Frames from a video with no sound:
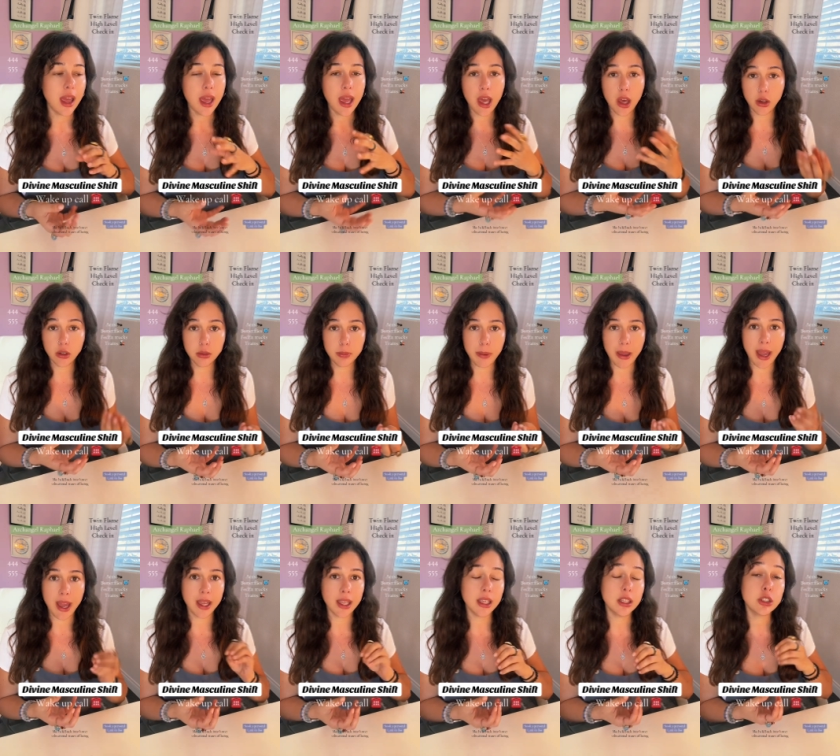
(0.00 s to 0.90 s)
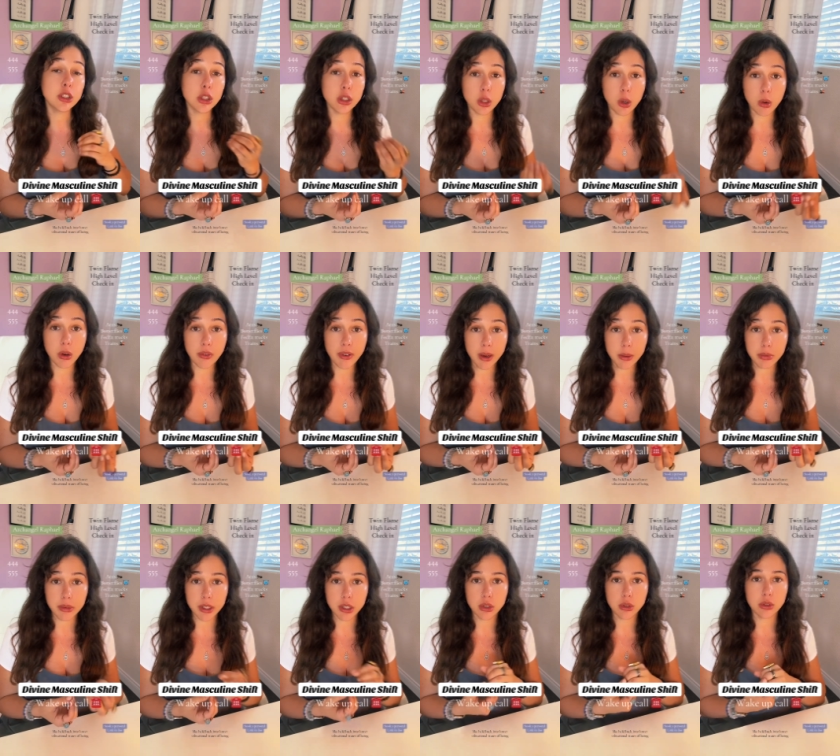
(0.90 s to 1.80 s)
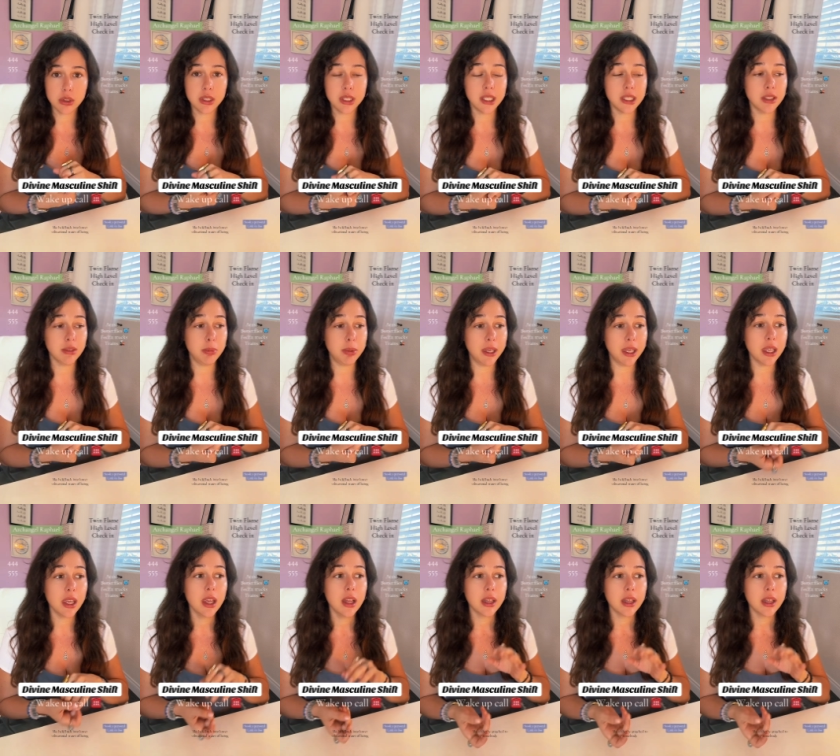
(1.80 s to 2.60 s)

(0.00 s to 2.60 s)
held back into lower vibrational states of being.